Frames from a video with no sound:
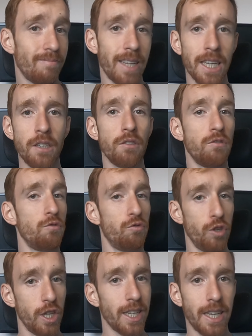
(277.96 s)
didn't
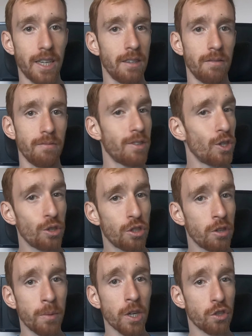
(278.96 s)
really do
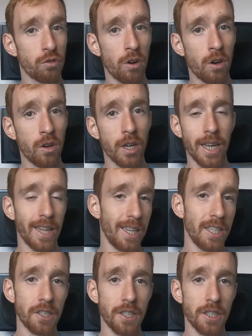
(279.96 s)
too much wrong in these